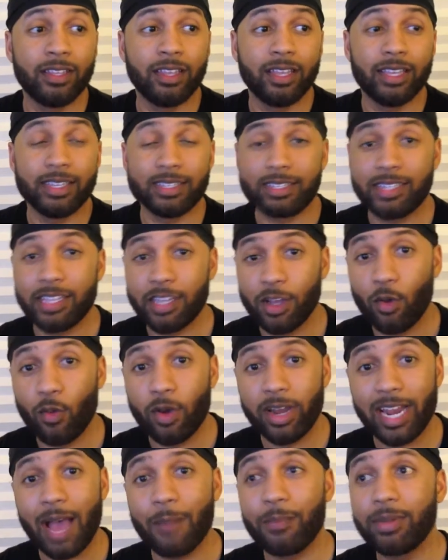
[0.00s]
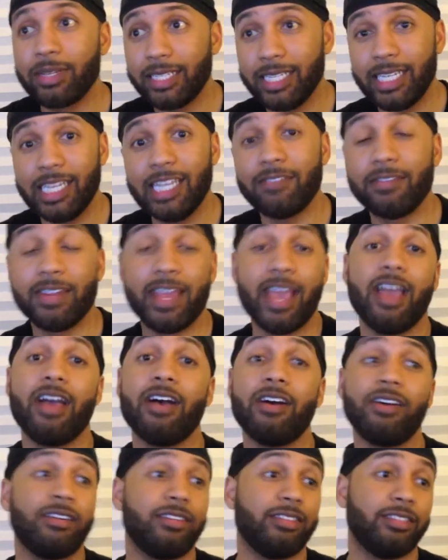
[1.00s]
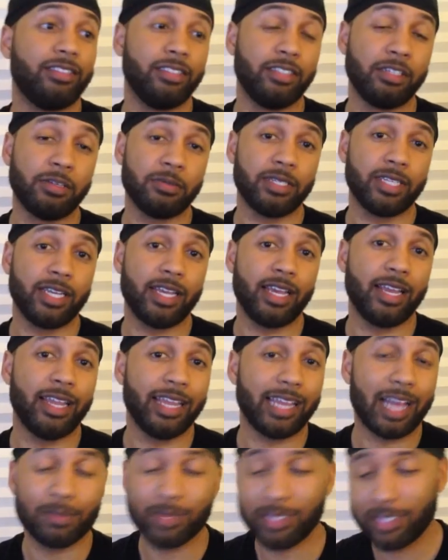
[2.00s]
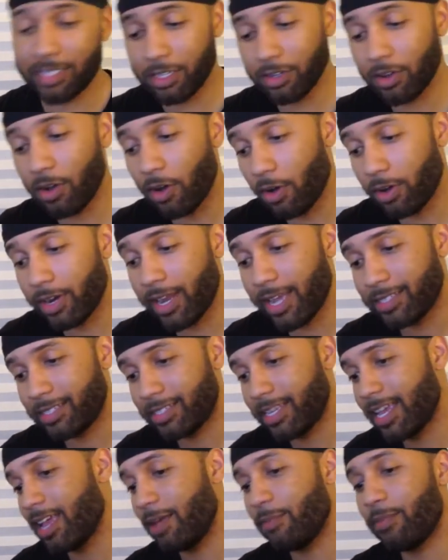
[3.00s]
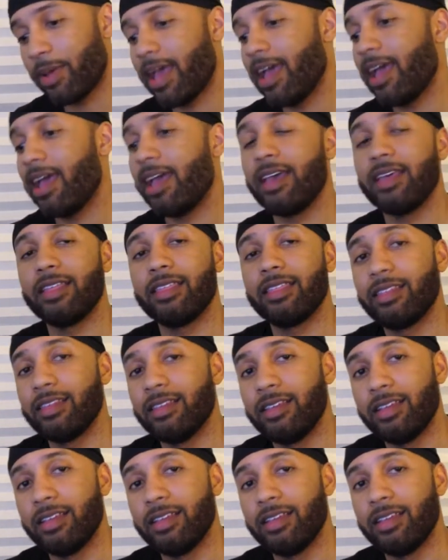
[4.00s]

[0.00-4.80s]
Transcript: is still what I believe now. You know what I'm saying? Like, I'm still on that same path.